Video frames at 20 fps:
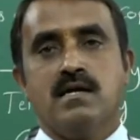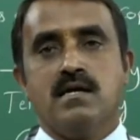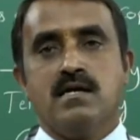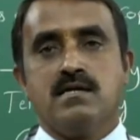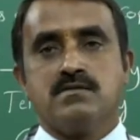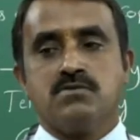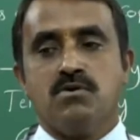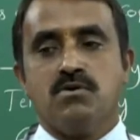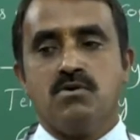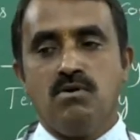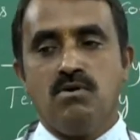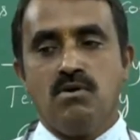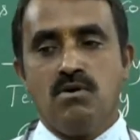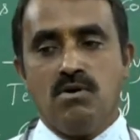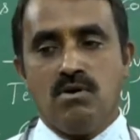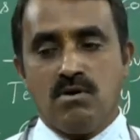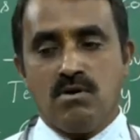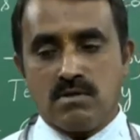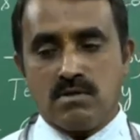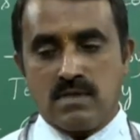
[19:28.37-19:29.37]
So
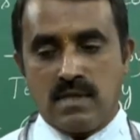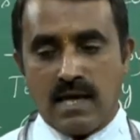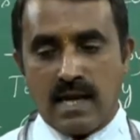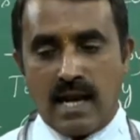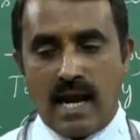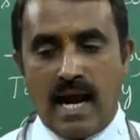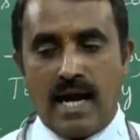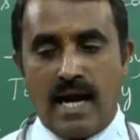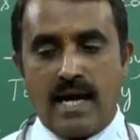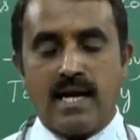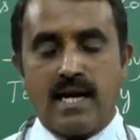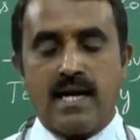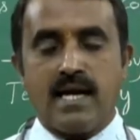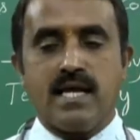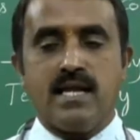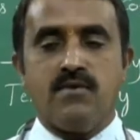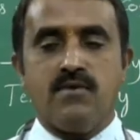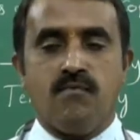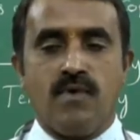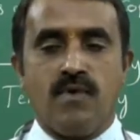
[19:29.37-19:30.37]
they are added
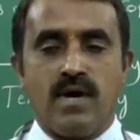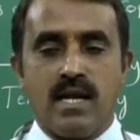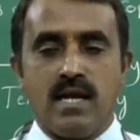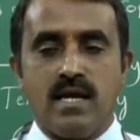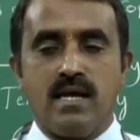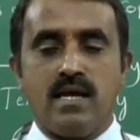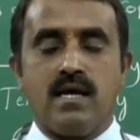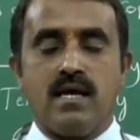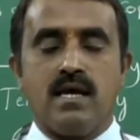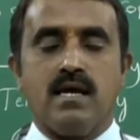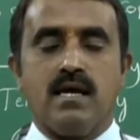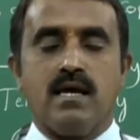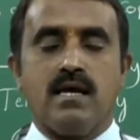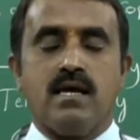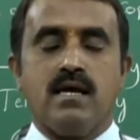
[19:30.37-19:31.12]
in very